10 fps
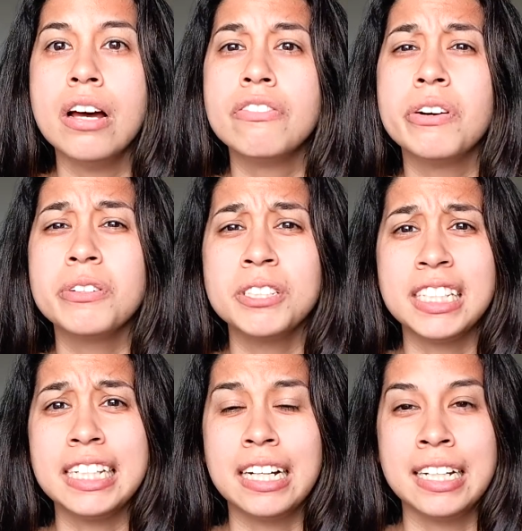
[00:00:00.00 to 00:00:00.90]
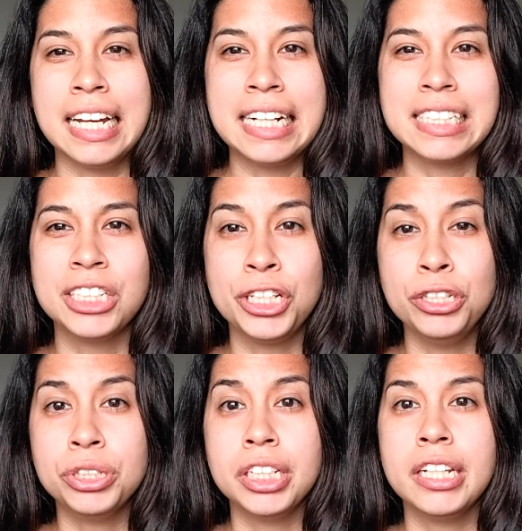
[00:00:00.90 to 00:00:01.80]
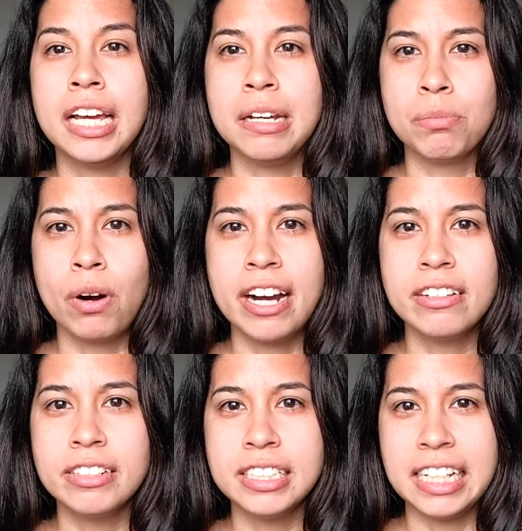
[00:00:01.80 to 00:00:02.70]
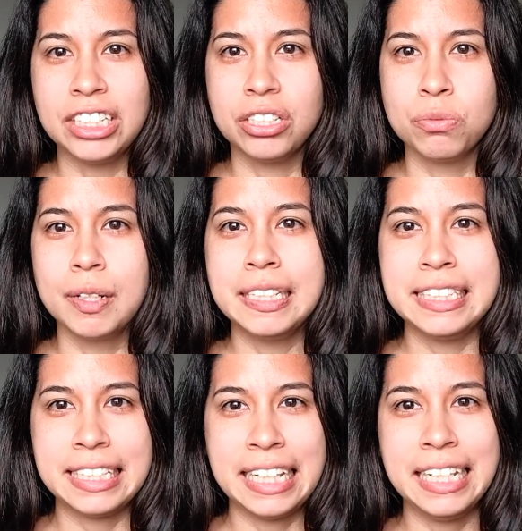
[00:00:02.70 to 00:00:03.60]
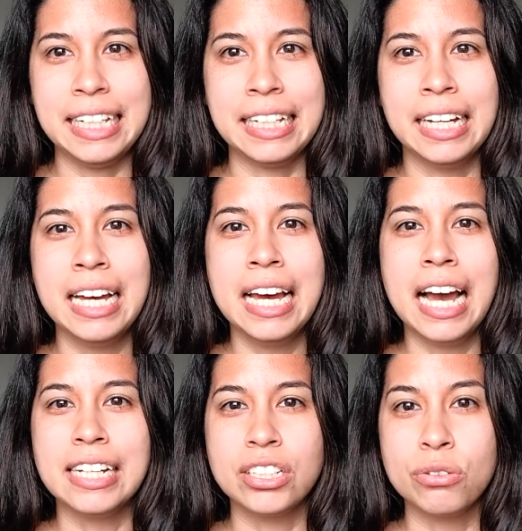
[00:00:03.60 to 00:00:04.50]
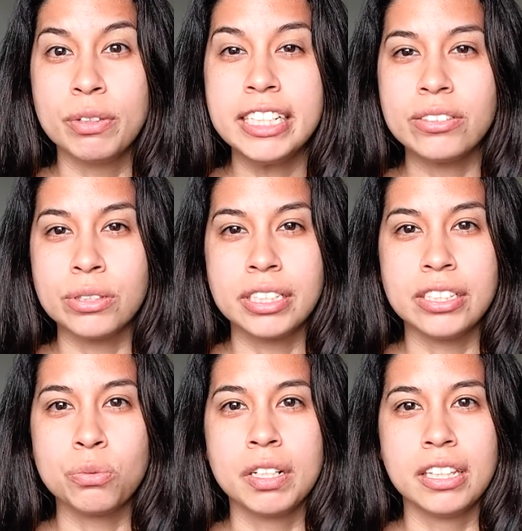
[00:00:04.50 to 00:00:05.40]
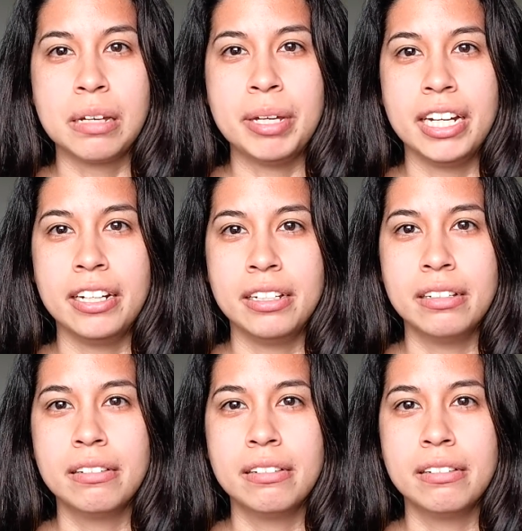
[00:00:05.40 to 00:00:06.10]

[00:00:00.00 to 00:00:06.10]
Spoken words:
Focusing on execution and prioritization was key as our resources were limited.